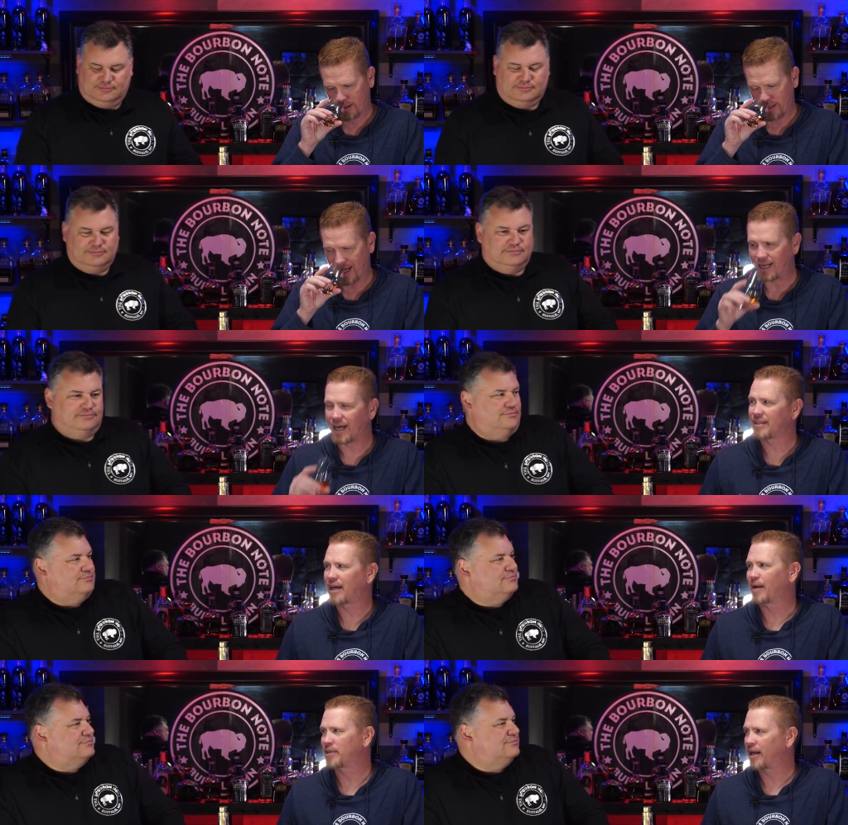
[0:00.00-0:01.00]
Speaker 1: 99
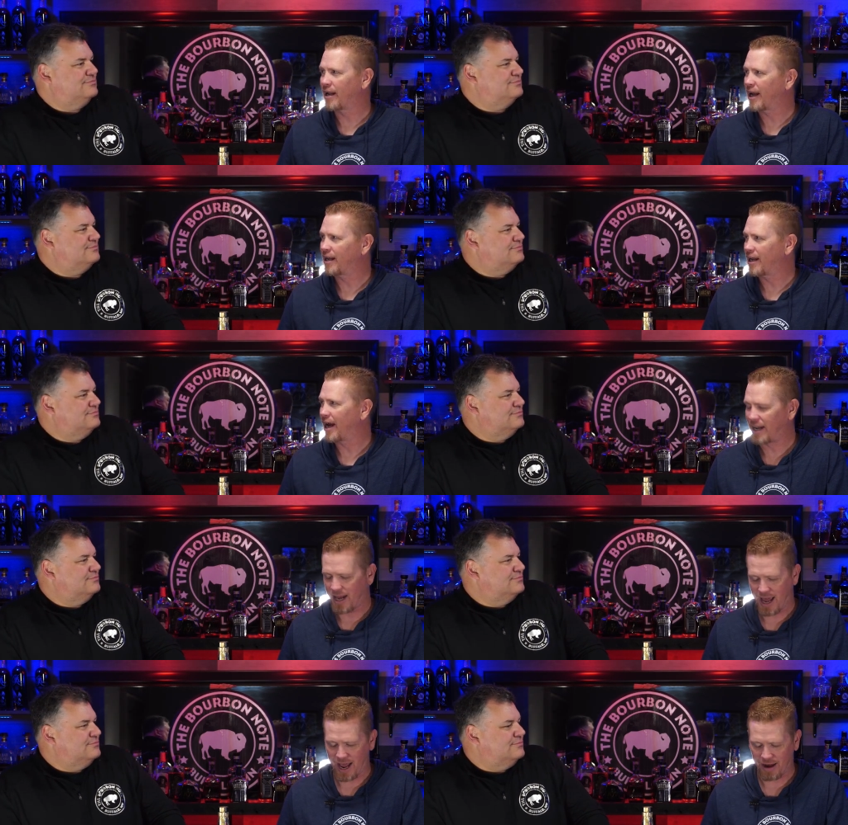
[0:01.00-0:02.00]
times out of 99 and
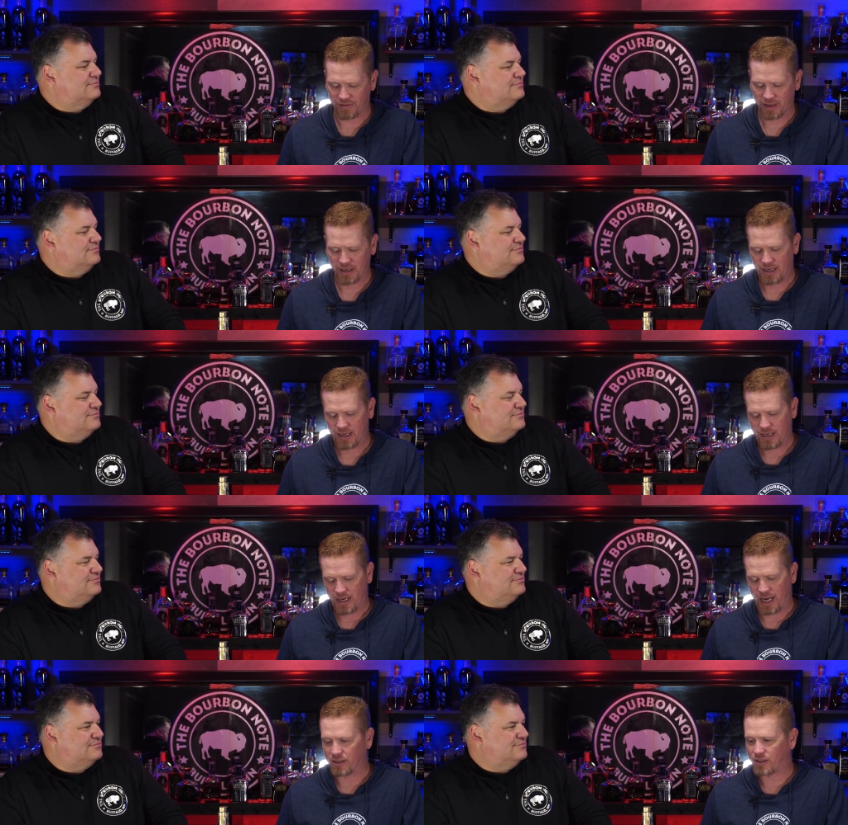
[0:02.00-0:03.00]
a half.
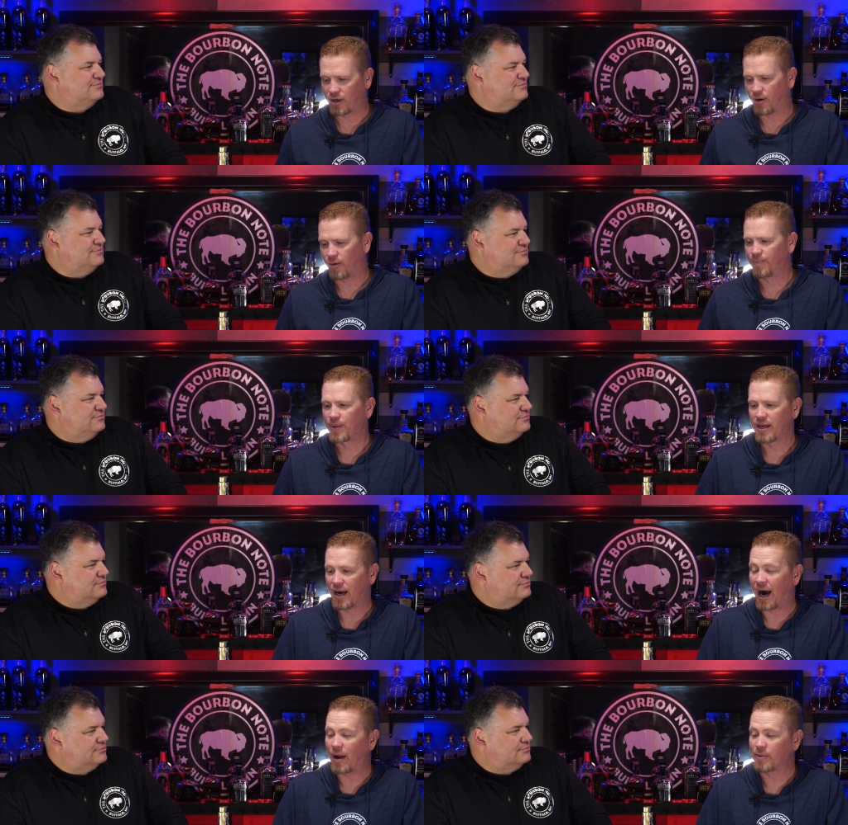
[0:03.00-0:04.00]
And so
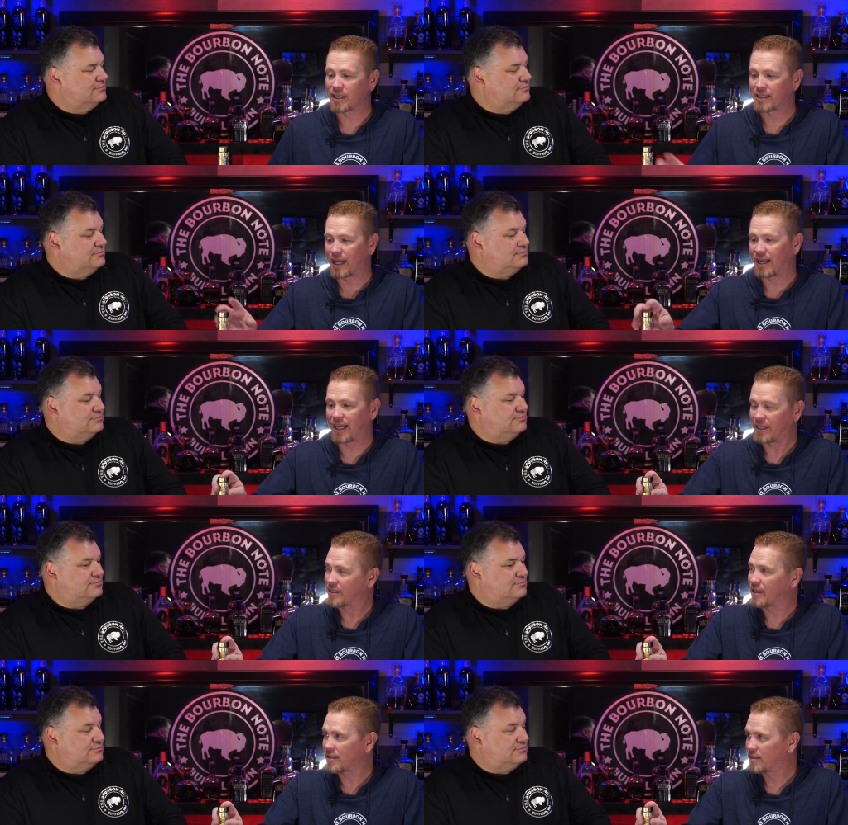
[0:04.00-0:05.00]
I was excited to get this
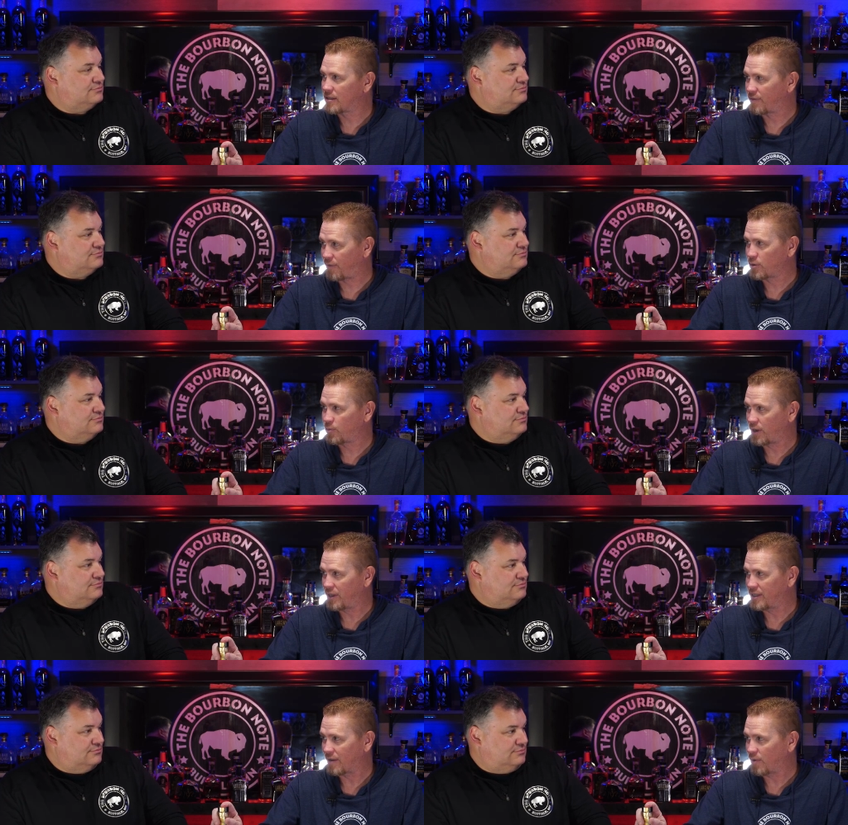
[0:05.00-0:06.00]
because this is the first one of
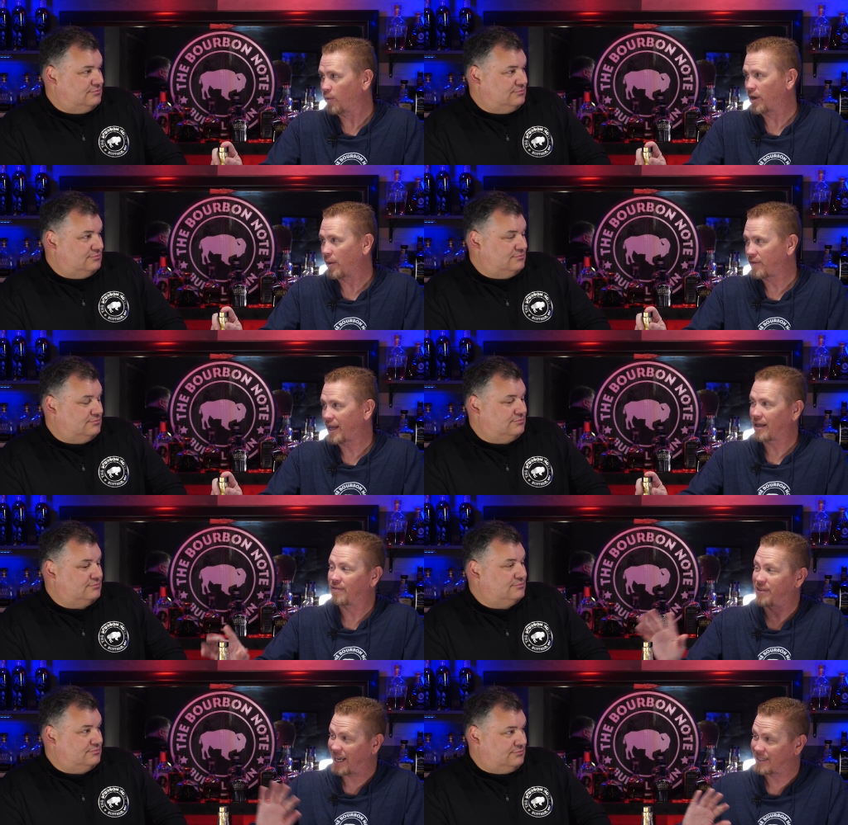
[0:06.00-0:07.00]
these I've owned. Now
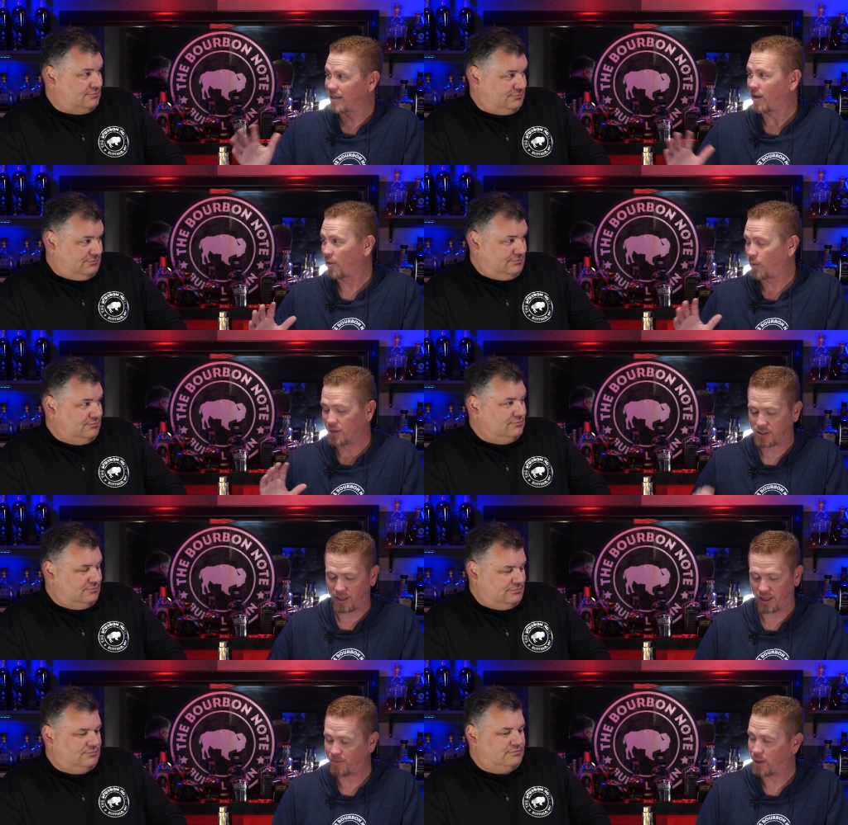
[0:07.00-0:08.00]
I've tasted other ones
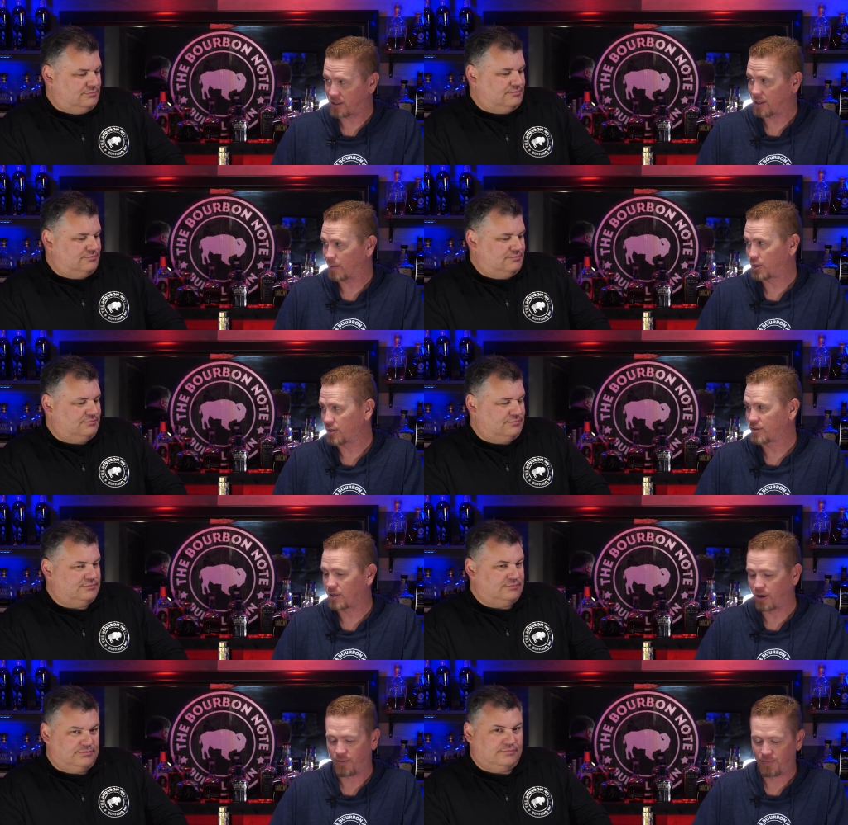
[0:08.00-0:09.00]
and they've been exceptional.
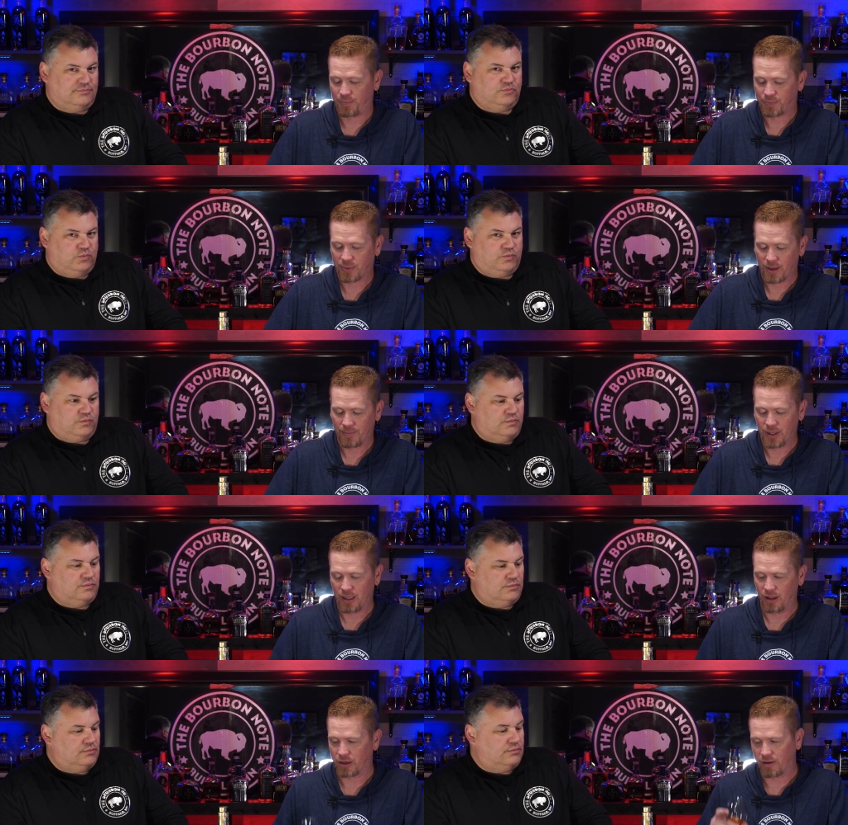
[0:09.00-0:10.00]
So
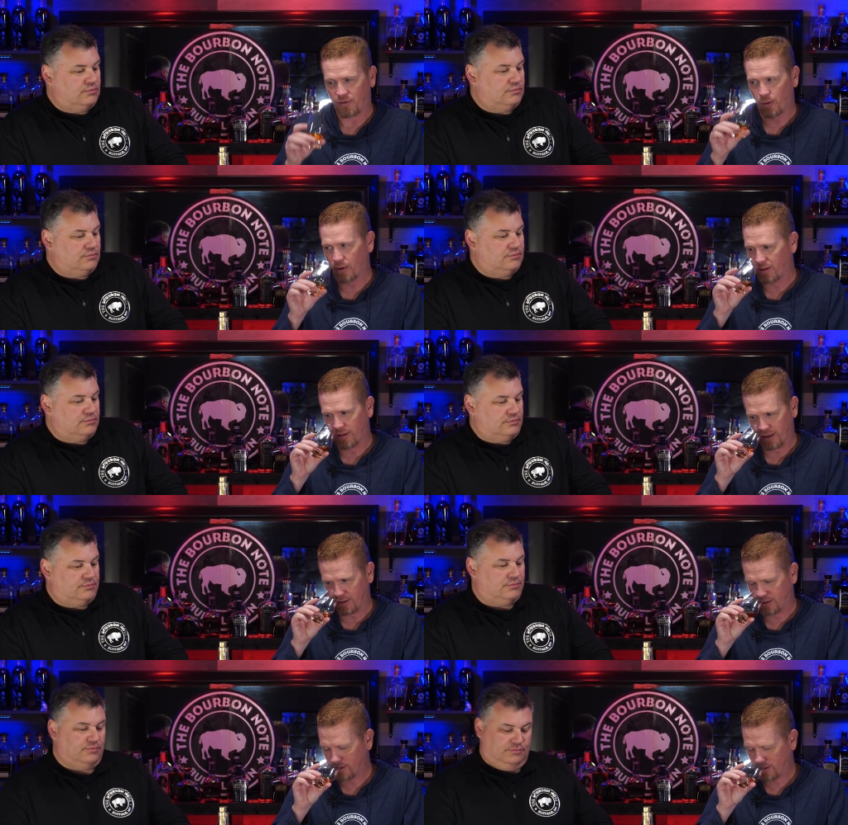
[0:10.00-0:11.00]
looking forward to
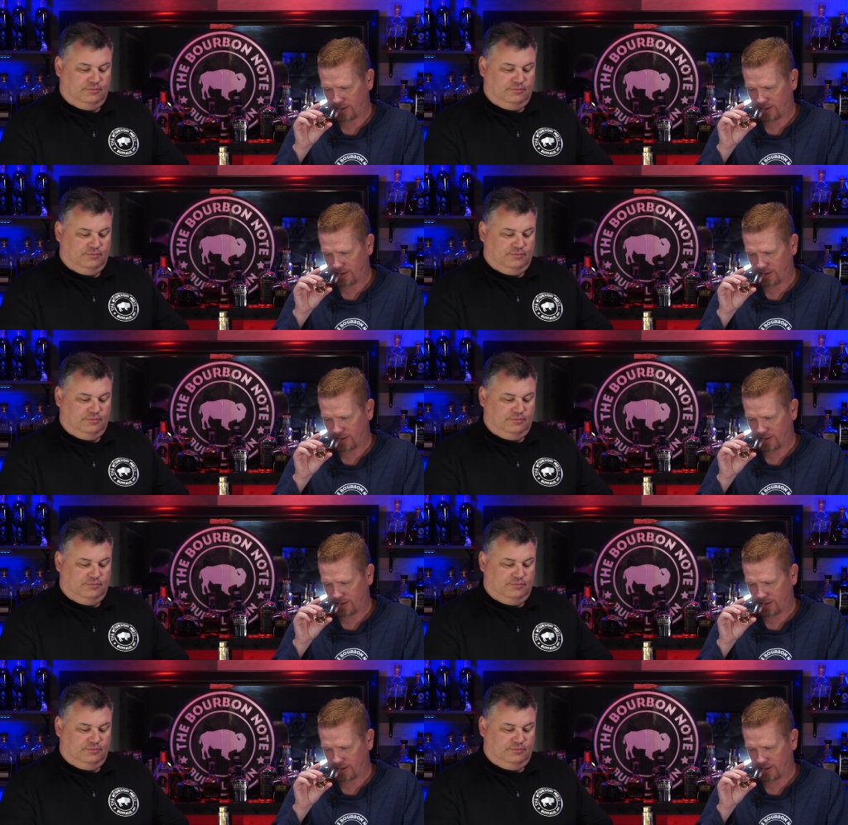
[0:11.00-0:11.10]
this.